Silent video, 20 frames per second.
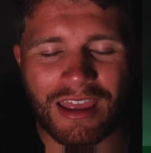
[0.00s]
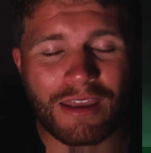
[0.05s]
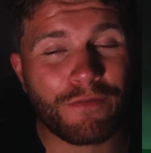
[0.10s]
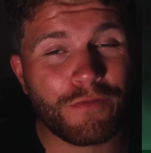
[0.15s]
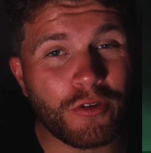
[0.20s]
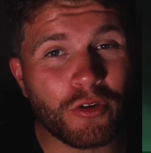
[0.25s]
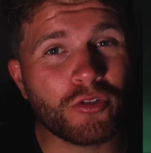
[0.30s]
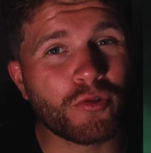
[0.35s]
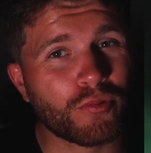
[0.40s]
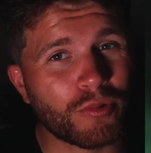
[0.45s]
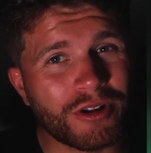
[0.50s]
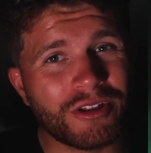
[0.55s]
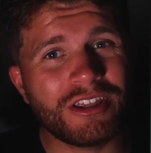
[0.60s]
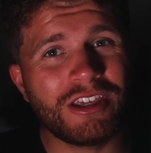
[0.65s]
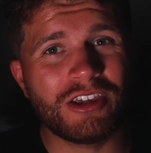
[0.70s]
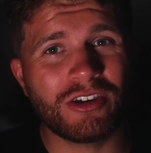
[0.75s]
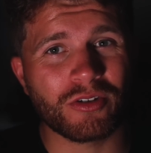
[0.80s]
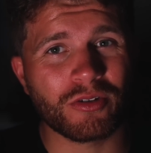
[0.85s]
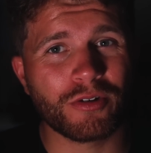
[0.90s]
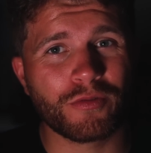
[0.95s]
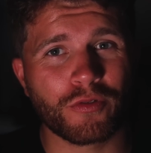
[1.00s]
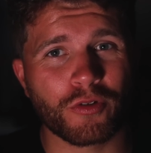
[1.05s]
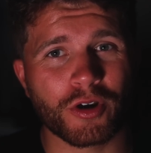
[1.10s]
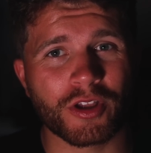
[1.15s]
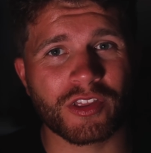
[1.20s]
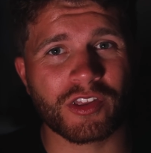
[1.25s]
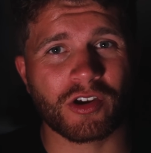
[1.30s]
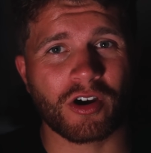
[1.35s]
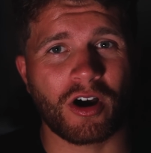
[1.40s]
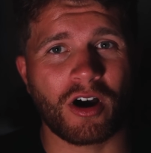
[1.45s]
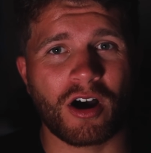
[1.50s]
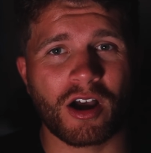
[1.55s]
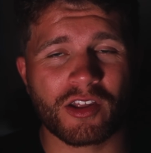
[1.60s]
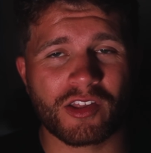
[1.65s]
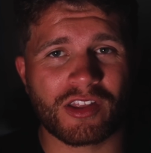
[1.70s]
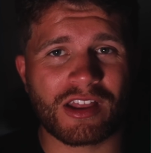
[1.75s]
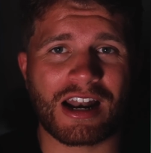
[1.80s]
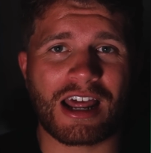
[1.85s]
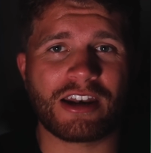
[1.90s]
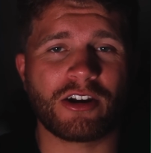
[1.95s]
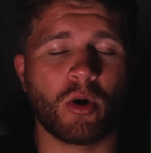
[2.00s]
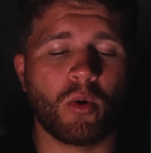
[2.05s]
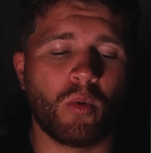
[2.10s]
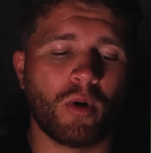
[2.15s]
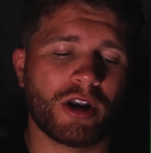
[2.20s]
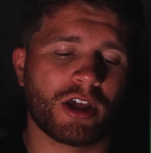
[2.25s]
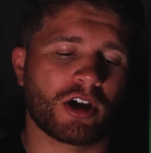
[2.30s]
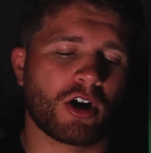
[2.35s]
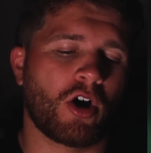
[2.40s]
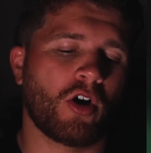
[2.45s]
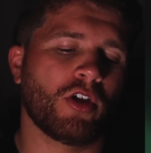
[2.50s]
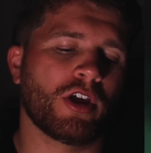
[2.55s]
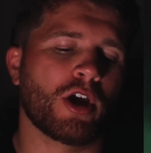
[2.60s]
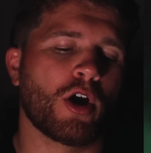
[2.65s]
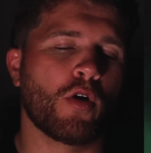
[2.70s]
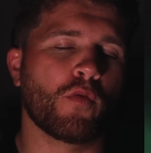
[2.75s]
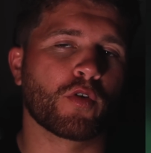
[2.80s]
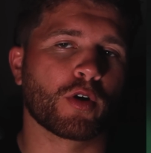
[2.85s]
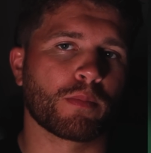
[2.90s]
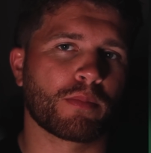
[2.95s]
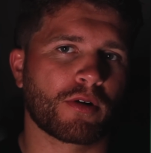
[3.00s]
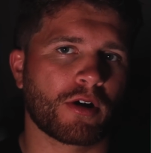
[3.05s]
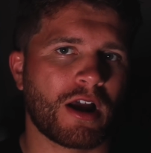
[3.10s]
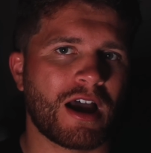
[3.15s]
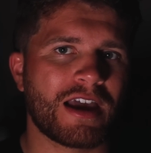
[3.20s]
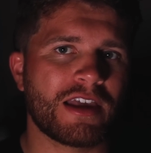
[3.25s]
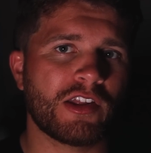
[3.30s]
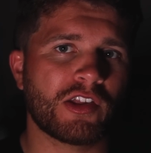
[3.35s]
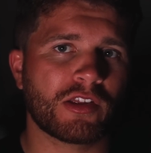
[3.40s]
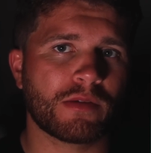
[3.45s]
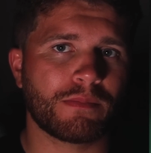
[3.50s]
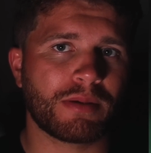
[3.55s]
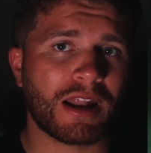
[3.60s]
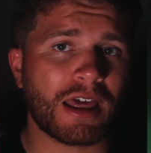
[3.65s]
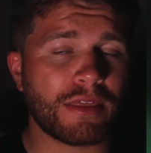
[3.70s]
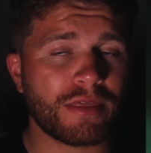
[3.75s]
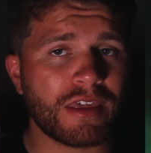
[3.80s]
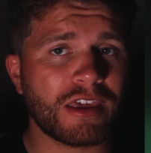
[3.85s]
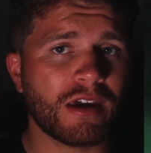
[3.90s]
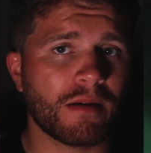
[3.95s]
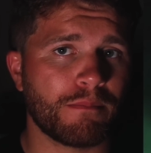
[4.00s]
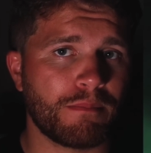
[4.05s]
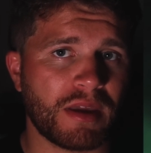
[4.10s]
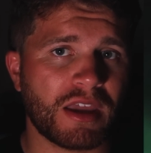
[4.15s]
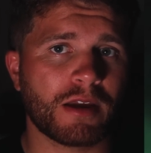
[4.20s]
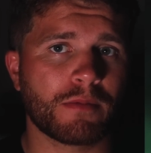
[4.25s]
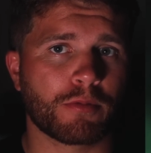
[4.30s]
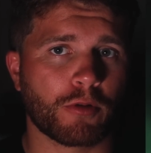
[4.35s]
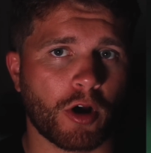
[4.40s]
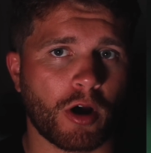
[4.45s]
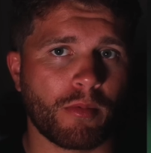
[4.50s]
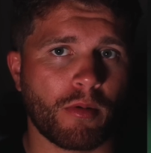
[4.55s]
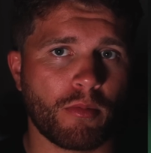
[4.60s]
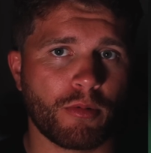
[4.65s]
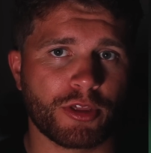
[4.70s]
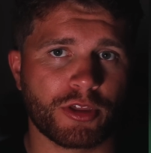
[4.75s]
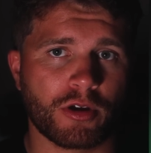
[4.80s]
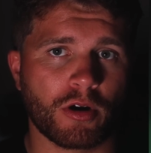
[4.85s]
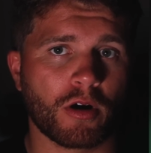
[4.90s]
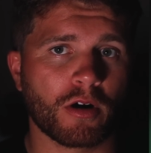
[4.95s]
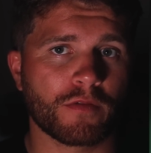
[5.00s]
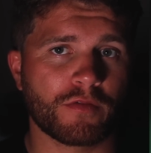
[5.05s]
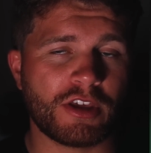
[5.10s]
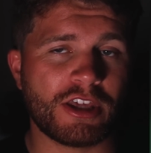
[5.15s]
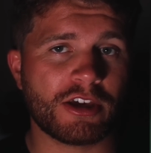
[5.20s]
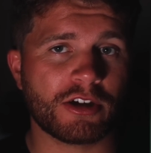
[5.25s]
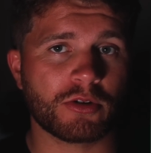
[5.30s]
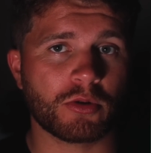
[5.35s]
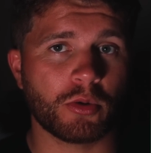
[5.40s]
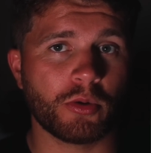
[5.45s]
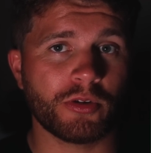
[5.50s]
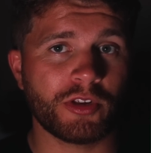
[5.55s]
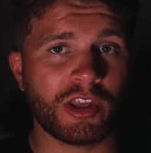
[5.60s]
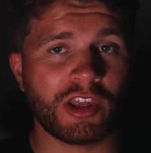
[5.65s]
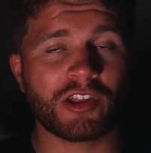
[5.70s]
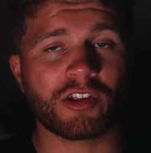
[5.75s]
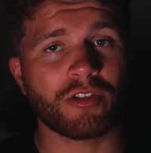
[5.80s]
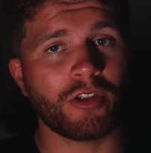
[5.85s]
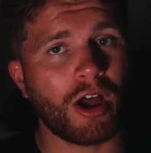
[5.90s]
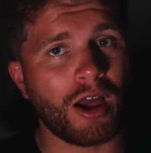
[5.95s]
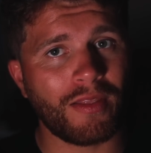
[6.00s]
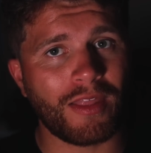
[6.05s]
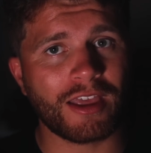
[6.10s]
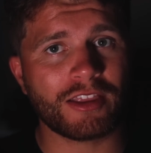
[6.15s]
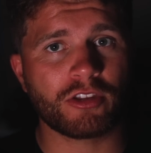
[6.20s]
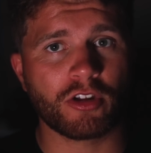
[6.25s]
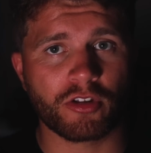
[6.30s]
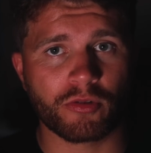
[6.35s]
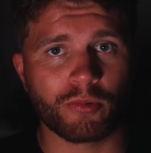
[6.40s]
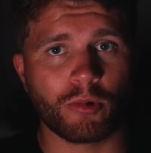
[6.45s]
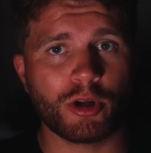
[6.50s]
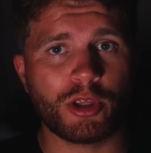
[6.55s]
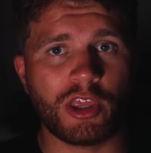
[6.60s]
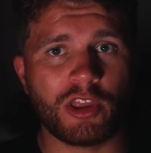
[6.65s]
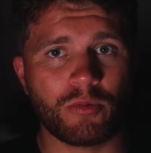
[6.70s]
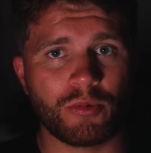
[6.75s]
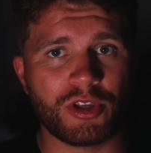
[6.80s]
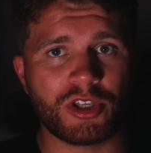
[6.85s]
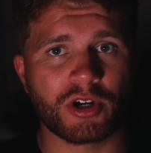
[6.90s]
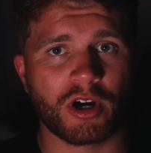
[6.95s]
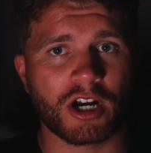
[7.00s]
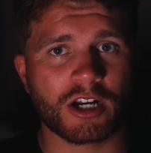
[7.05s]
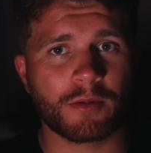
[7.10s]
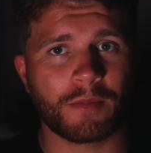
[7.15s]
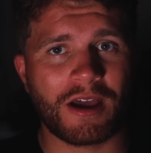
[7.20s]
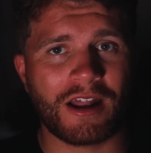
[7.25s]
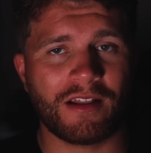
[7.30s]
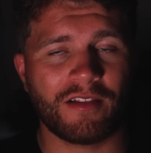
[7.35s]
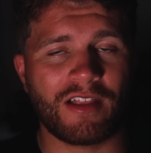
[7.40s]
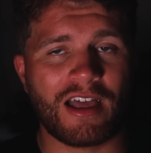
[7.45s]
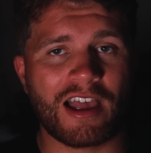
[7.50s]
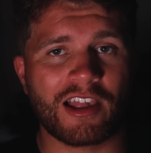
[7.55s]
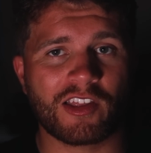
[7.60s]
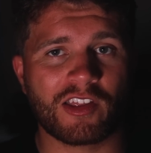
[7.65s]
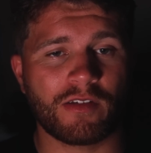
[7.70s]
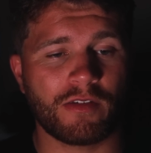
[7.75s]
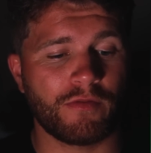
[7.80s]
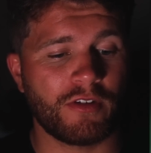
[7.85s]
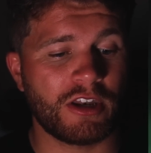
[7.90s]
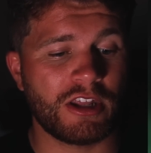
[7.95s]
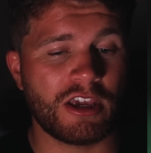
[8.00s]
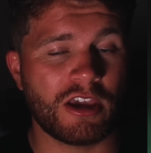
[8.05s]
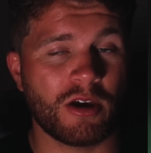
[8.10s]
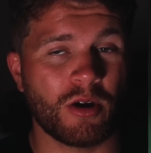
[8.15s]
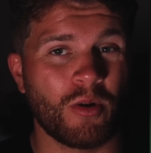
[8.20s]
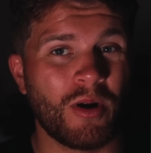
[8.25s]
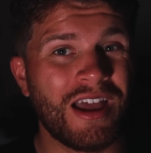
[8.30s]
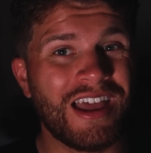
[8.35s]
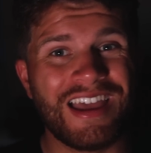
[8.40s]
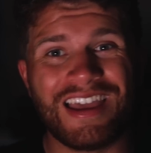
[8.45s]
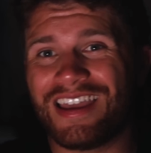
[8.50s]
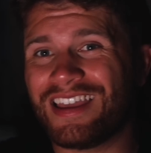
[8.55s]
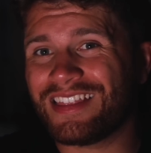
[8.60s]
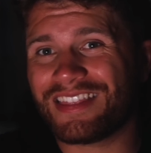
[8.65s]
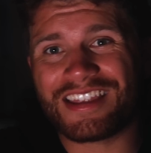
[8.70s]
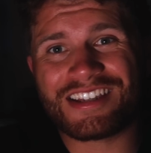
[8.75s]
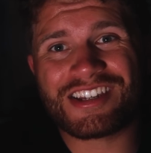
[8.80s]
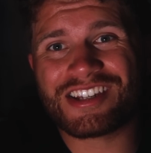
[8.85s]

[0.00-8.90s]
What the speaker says: feels really good for its cost, and I don't want to call it overpriced, but I think a big problem with GAR vehicles is a lot like those Wookiees we talked about in last video. They